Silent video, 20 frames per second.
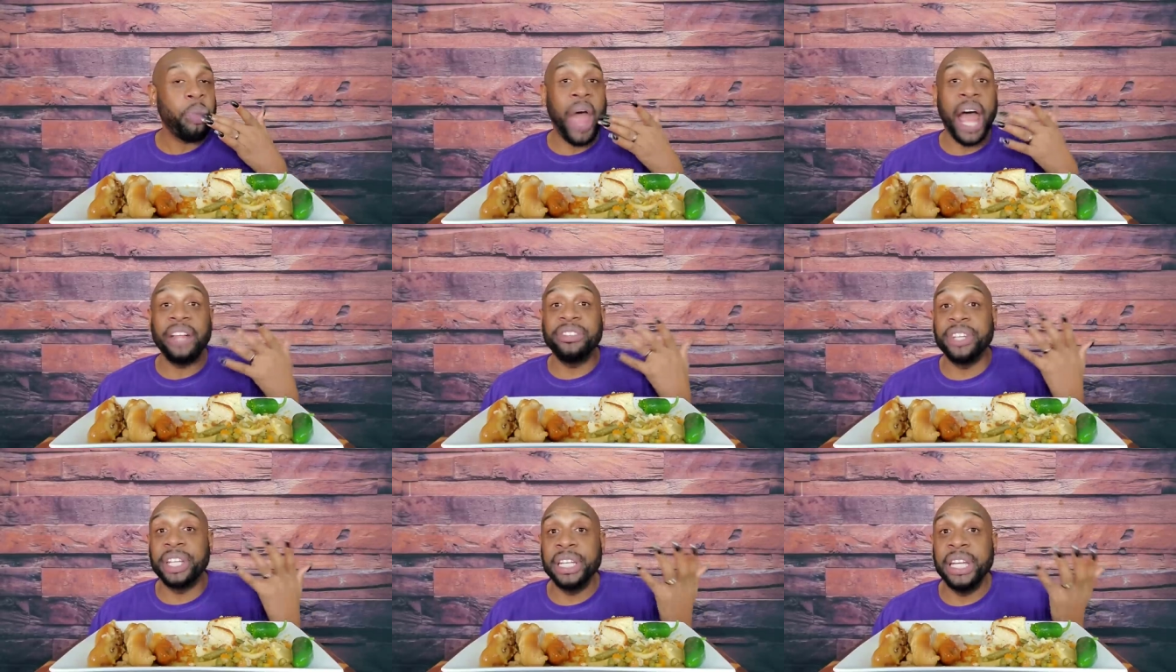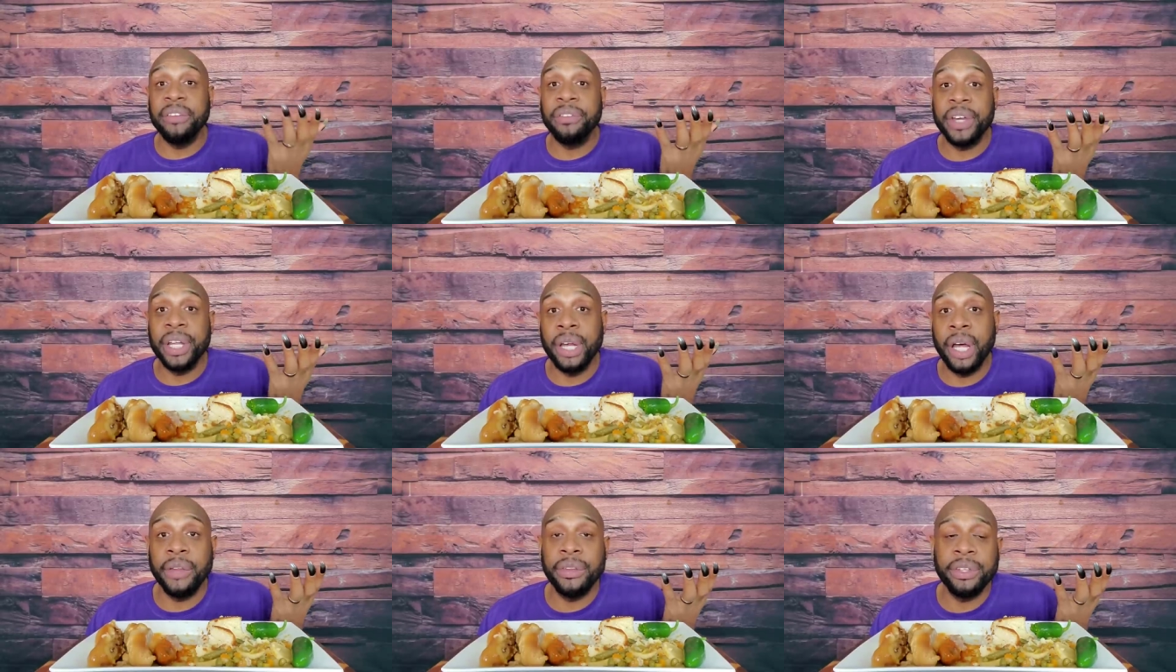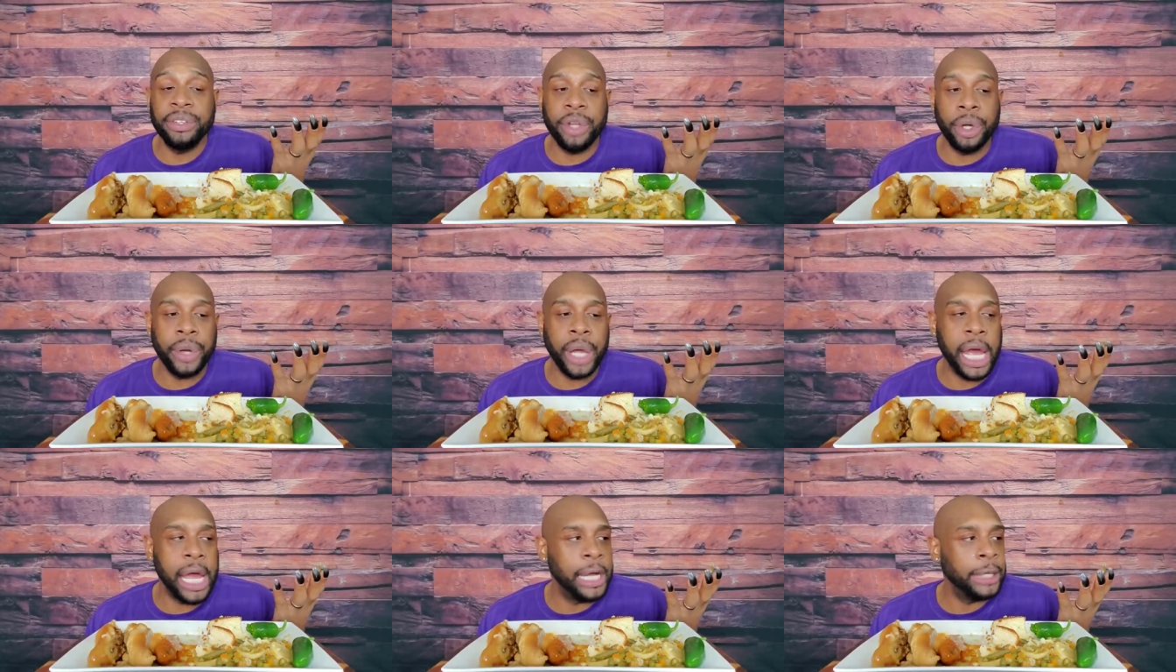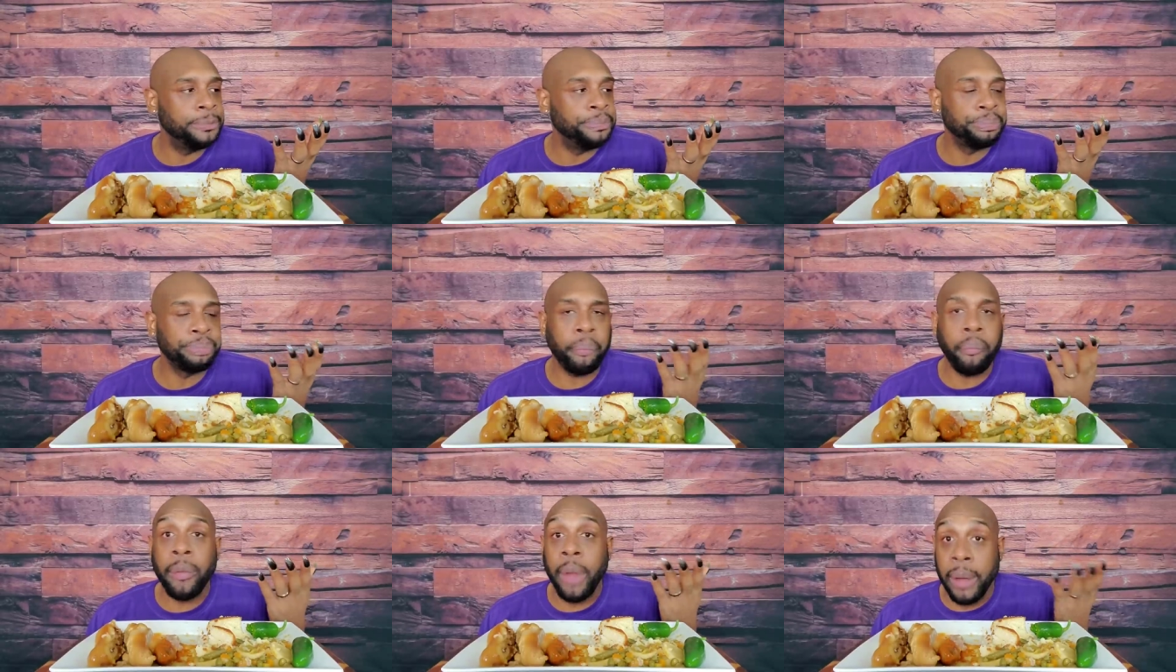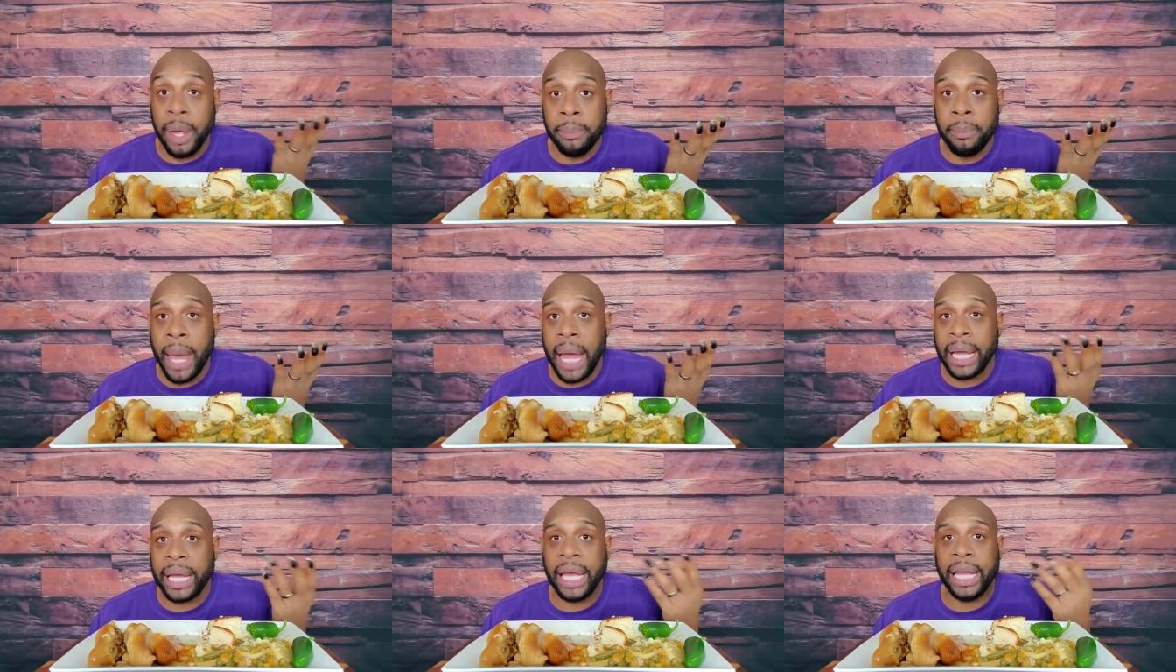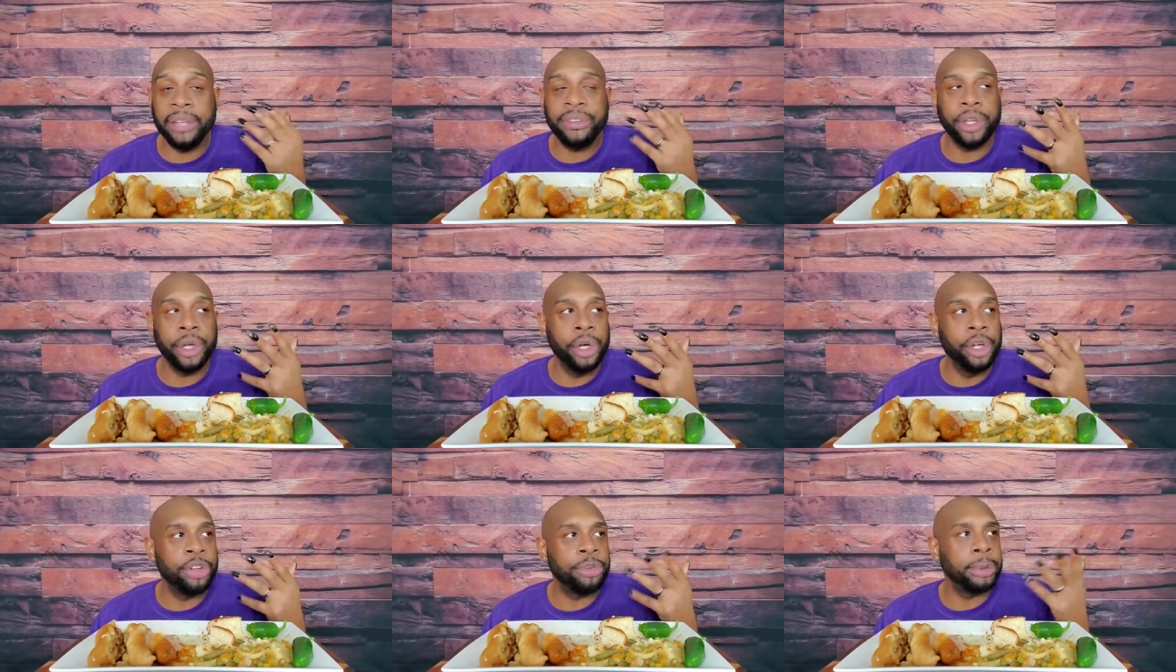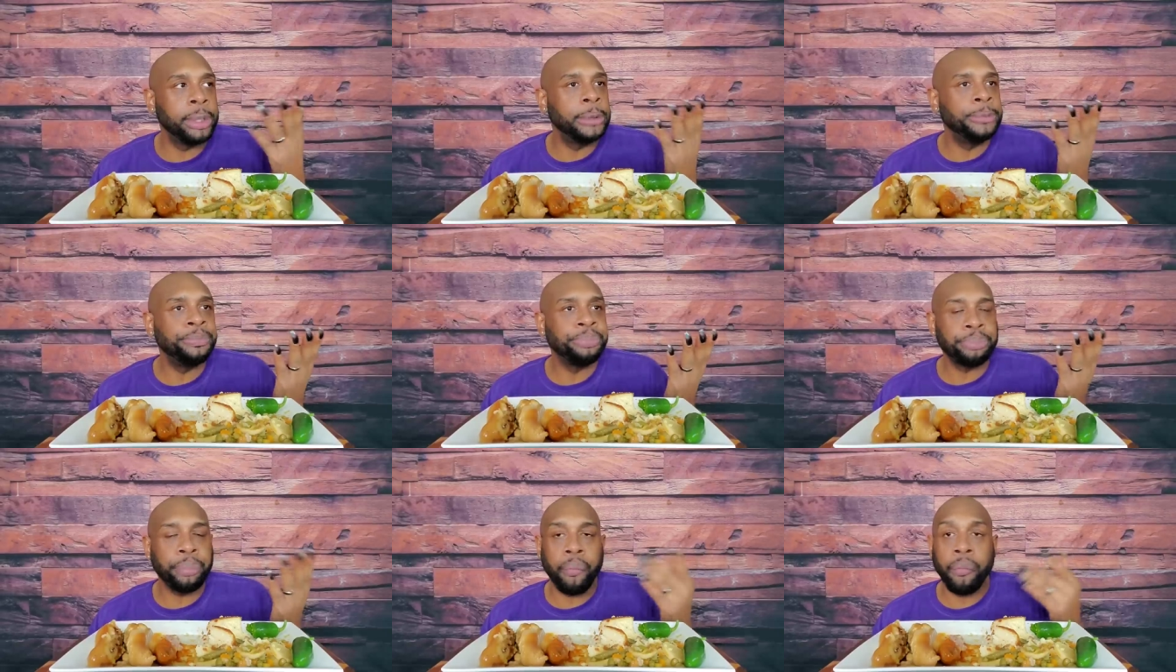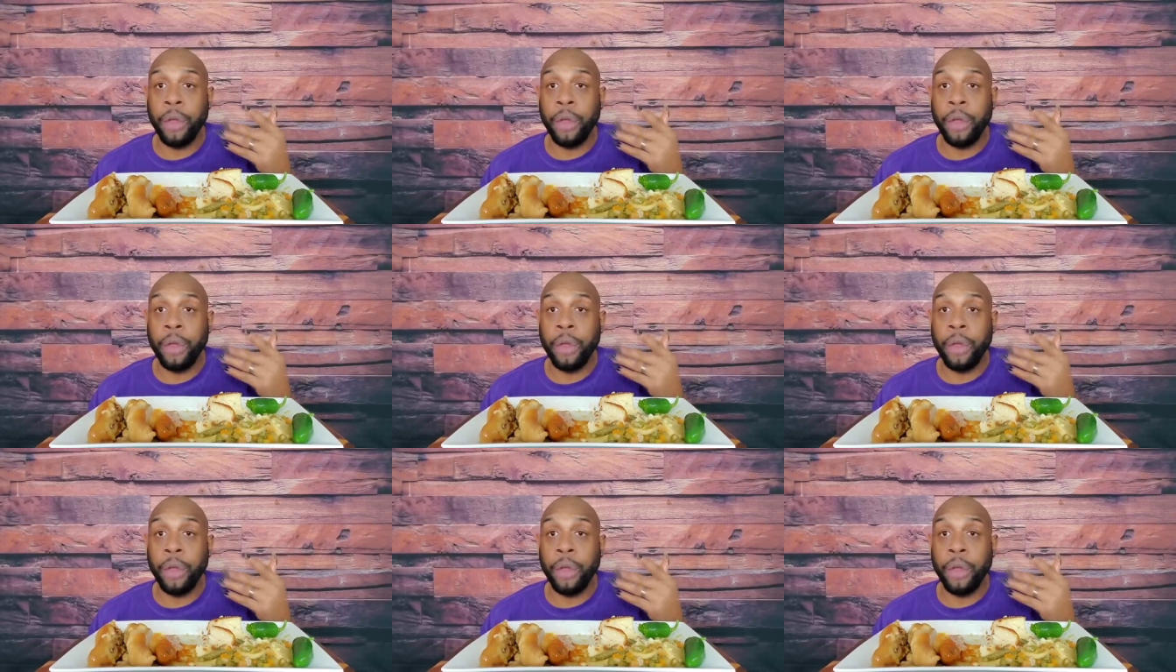My significant others, okay. In my case, husband.